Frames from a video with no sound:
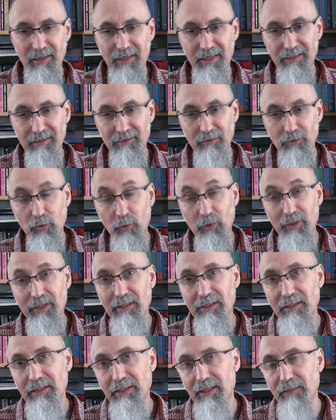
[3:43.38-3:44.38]
I
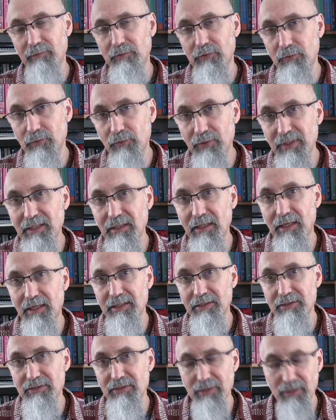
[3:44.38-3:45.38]
quickly came to
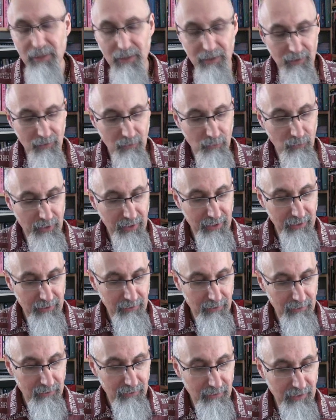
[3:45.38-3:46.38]
realize
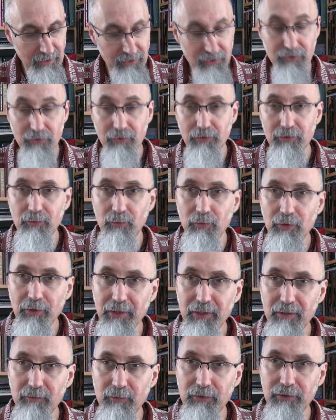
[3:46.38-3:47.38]
when I started
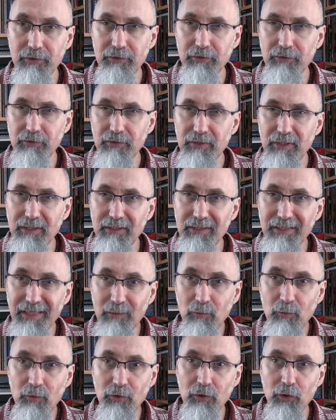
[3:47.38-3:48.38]
working with the youth, that
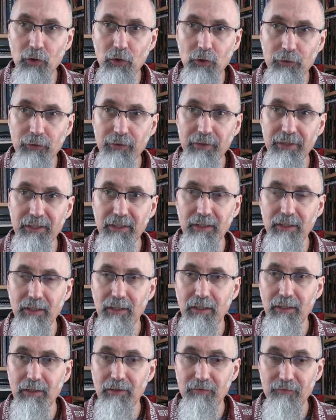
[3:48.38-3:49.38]
they were learning
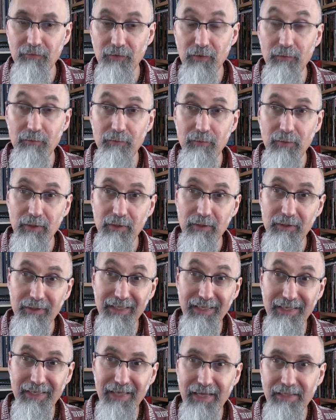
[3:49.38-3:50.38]
from
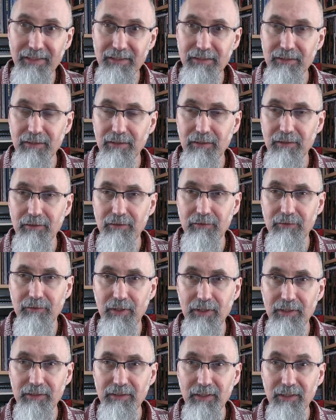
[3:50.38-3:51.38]
the net,
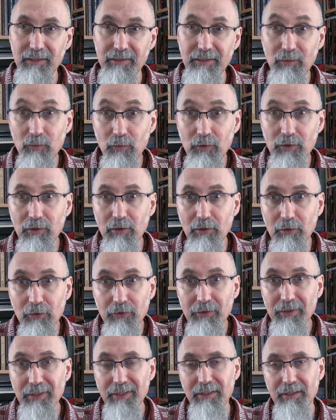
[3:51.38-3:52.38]
right? They weren't
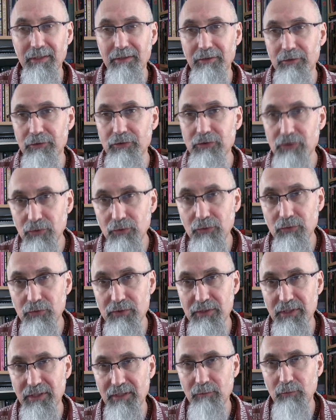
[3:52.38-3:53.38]
learning in their
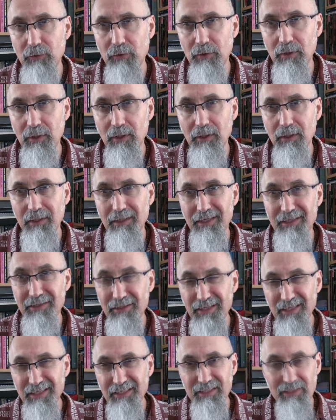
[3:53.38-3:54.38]
schools anymore.
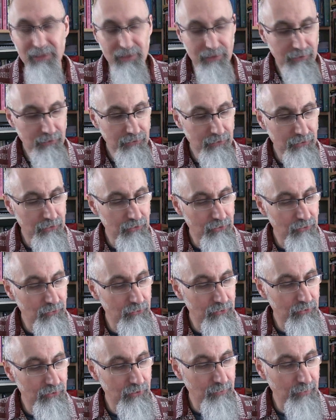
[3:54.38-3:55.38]
And they considered their
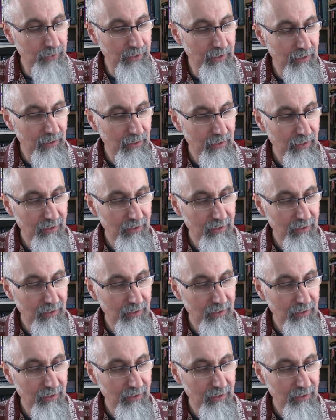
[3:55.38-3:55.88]
schools to be